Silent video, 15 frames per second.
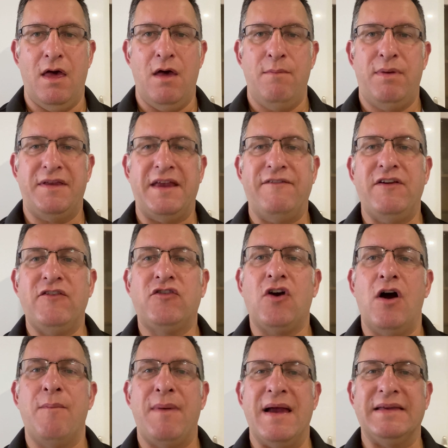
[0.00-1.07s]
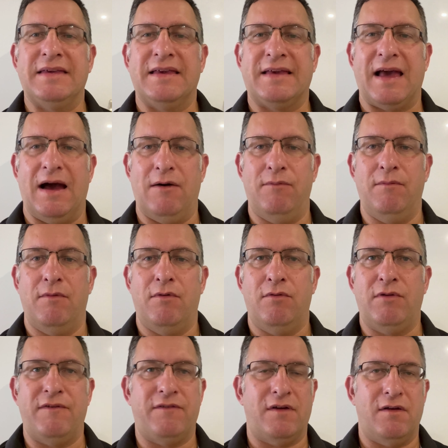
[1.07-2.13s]
But if you've got a bank account
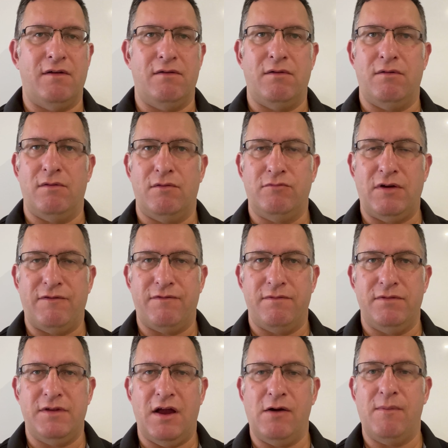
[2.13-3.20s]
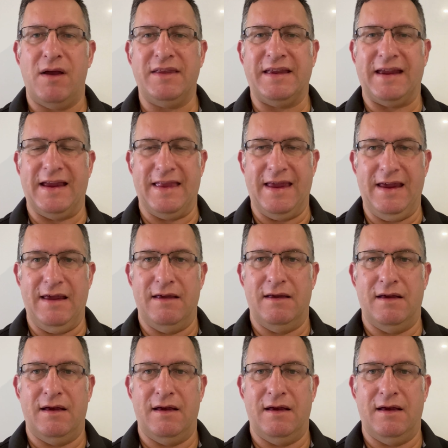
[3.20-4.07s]
with no money in it